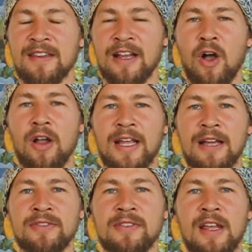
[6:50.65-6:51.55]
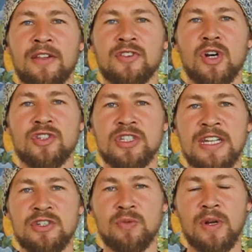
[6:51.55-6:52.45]
an astrology
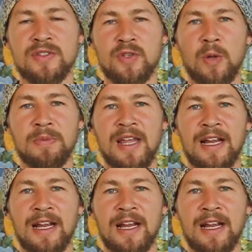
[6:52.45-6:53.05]
teacher once told me,